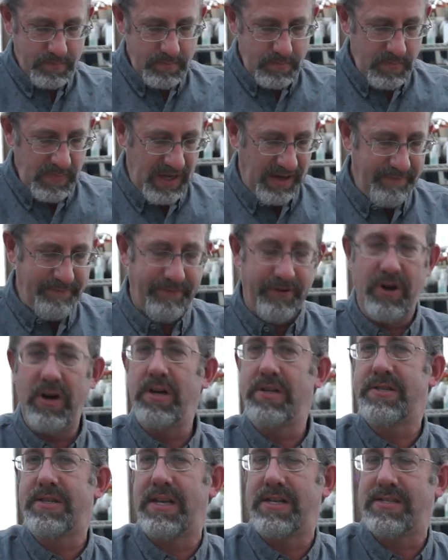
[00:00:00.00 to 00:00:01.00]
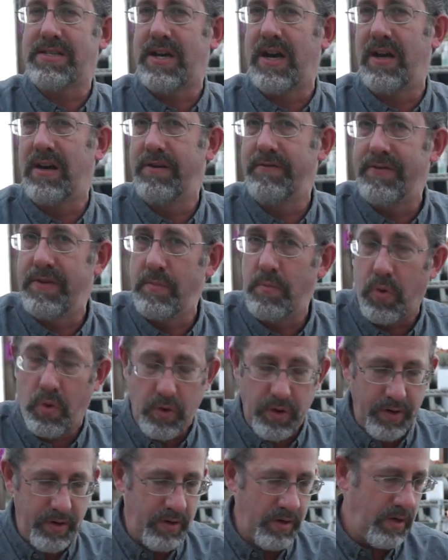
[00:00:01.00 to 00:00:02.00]
For us, that's kind of
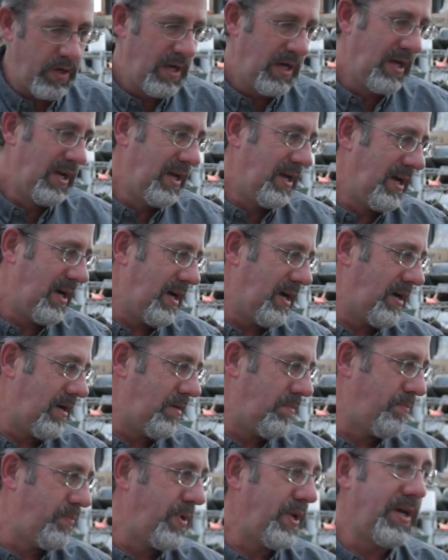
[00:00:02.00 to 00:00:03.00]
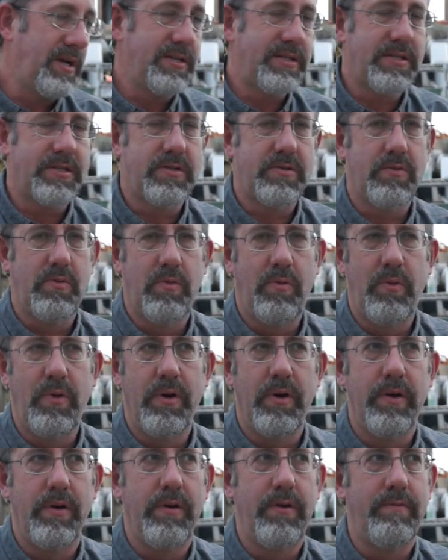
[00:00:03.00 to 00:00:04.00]
important. Plus,
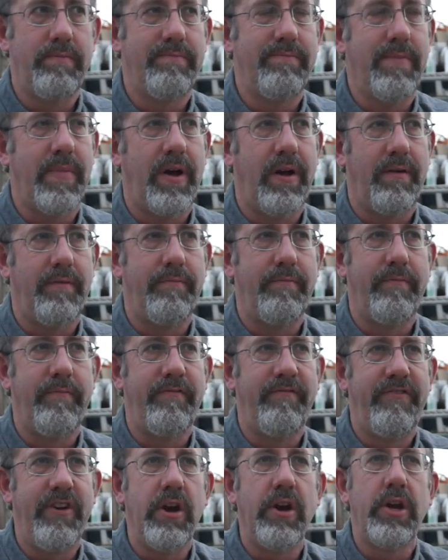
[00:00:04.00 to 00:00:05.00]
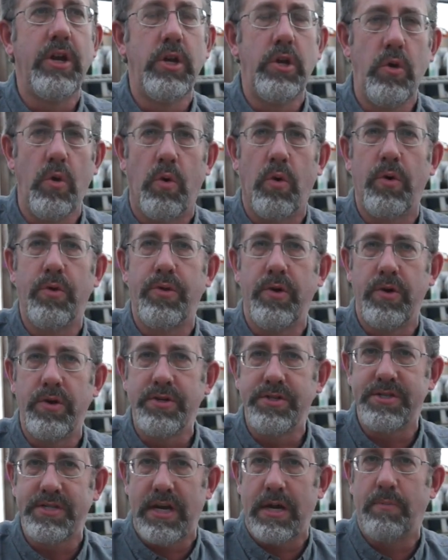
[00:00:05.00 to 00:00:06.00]
we're in a very
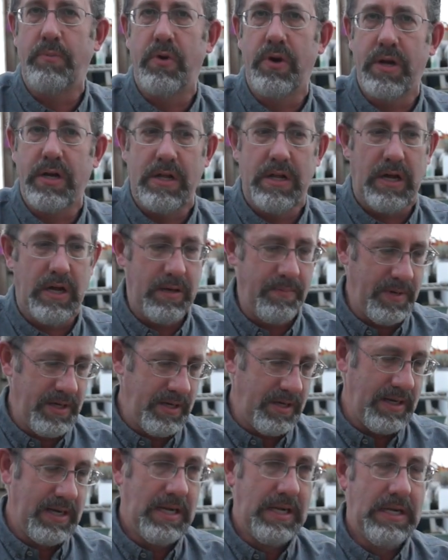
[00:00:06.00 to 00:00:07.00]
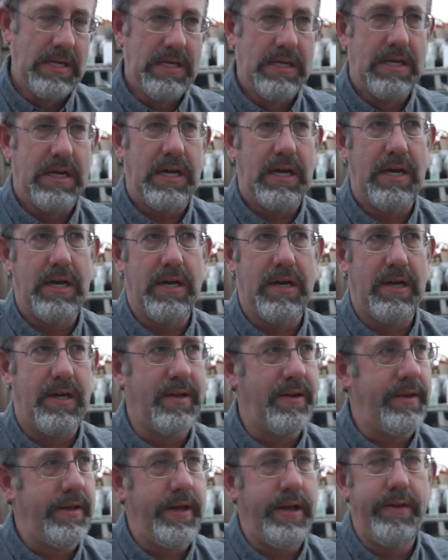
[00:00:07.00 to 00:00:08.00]
northern temperate climate.
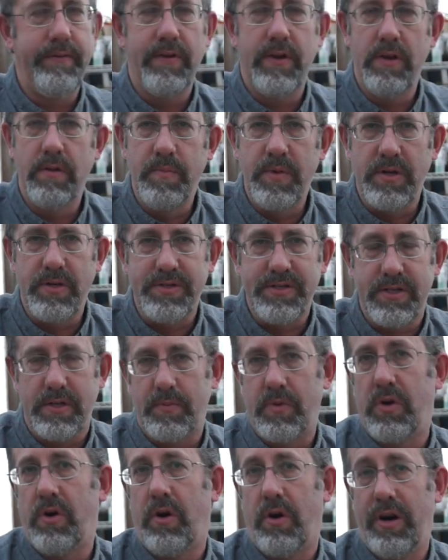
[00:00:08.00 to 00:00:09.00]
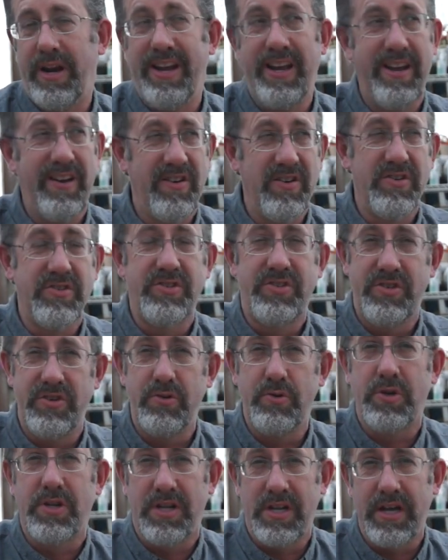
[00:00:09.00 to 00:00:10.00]
And even in the middle of summer, our heaters
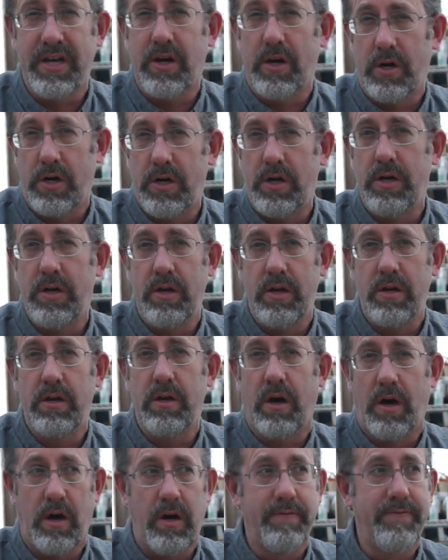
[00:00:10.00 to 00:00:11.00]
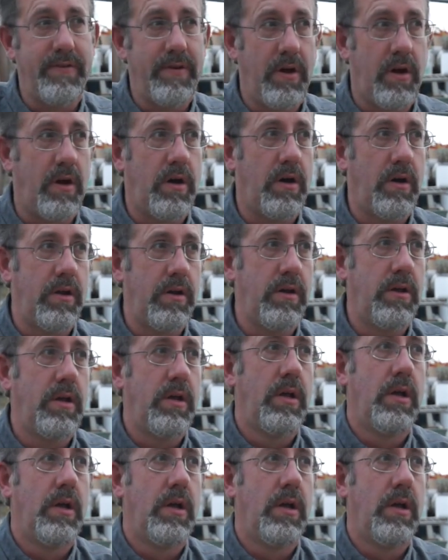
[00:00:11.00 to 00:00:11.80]
do click on, off and on